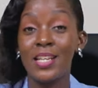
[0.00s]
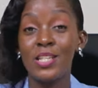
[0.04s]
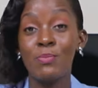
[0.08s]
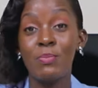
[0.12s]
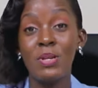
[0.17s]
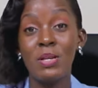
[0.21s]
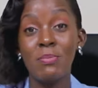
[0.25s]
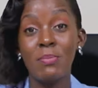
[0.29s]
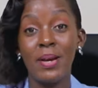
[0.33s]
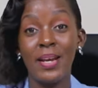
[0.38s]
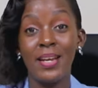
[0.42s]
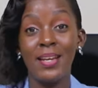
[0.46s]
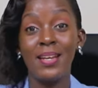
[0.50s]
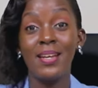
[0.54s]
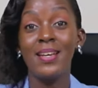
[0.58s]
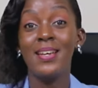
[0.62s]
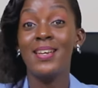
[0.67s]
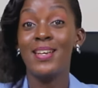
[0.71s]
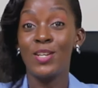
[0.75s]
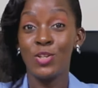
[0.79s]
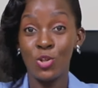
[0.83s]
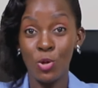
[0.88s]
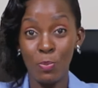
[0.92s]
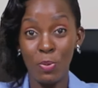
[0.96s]
has been my
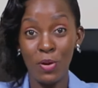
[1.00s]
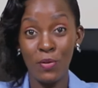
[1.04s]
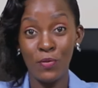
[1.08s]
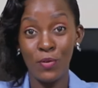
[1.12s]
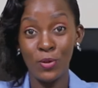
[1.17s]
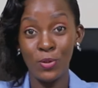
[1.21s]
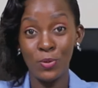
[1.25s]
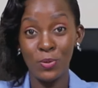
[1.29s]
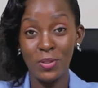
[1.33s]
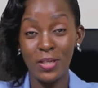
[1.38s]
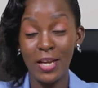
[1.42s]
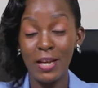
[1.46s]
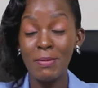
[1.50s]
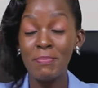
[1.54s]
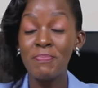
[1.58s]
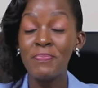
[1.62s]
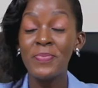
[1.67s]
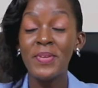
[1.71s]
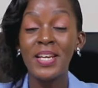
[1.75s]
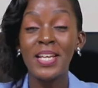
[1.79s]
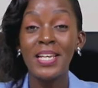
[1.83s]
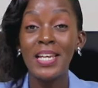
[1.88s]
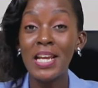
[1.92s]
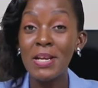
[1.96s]
topic for today.
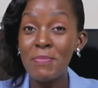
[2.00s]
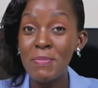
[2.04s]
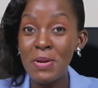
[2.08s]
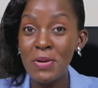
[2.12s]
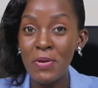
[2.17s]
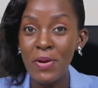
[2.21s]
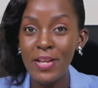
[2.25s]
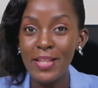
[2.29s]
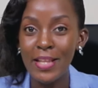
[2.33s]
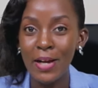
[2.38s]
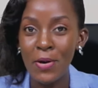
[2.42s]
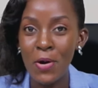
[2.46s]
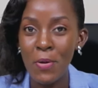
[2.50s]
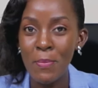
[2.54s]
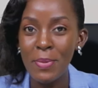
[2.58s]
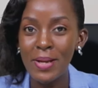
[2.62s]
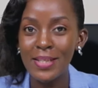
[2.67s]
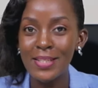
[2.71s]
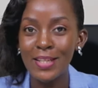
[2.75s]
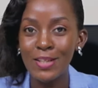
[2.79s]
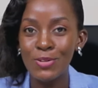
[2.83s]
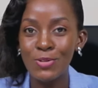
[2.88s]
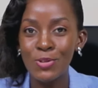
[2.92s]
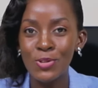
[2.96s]
Let me know in the
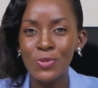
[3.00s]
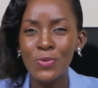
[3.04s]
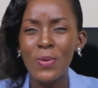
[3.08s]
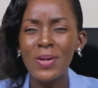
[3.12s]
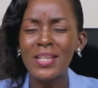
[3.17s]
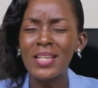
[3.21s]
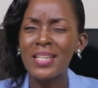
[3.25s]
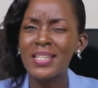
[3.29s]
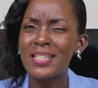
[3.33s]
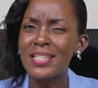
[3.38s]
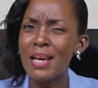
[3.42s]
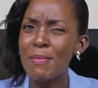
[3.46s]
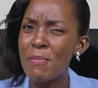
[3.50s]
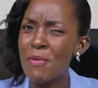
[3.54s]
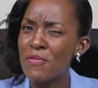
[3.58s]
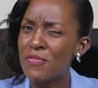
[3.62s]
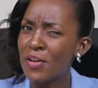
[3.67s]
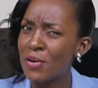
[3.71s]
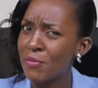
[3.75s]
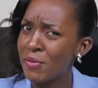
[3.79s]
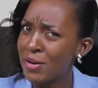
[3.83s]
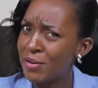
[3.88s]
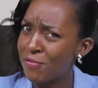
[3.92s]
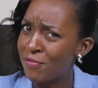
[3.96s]
comment section, what are some of
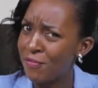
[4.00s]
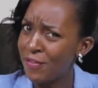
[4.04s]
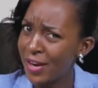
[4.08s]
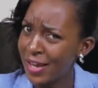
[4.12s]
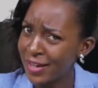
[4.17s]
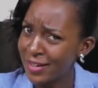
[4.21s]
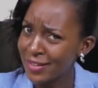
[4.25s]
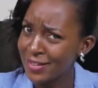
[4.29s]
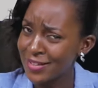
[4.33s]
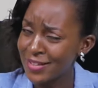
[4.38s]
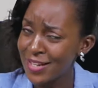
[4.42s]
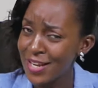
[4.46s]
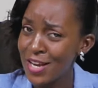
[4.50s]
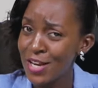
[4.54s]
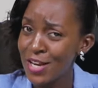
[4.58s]
the red flags